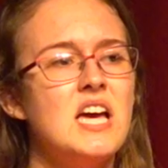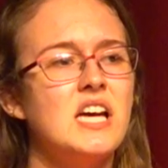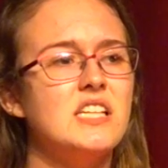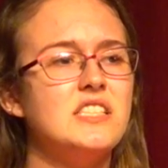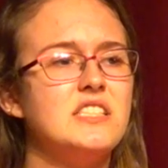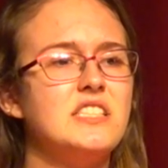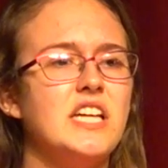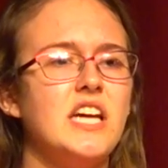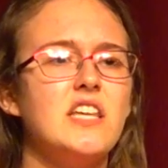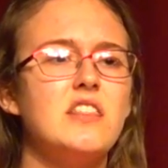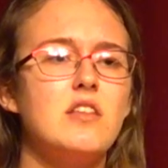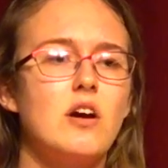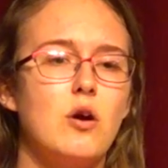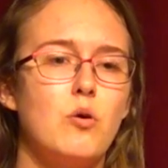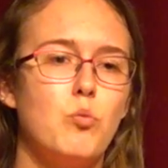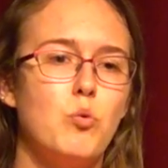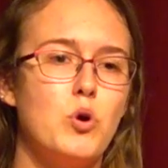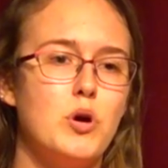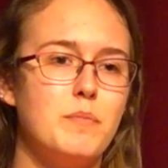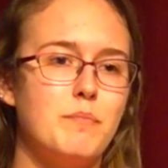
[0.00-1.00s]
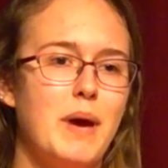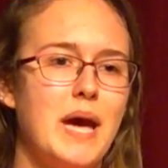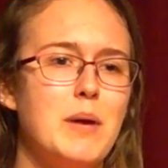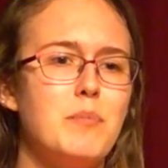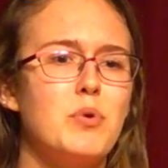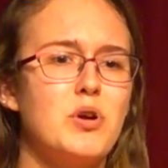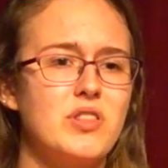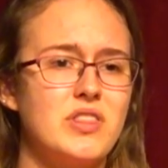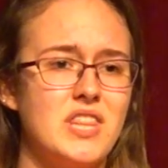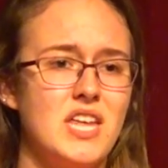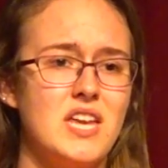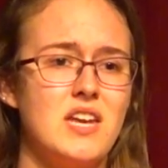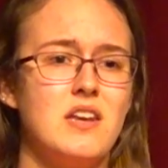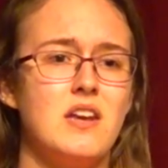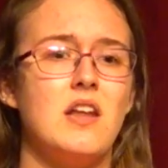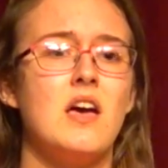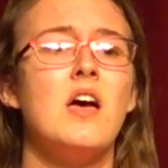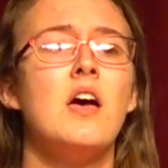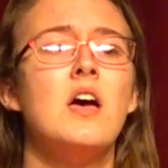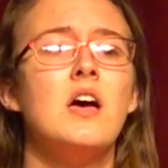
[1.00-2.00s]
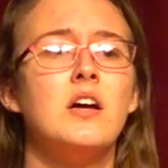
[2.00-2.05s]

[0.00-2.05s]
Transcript: and teeth are worn paper thin,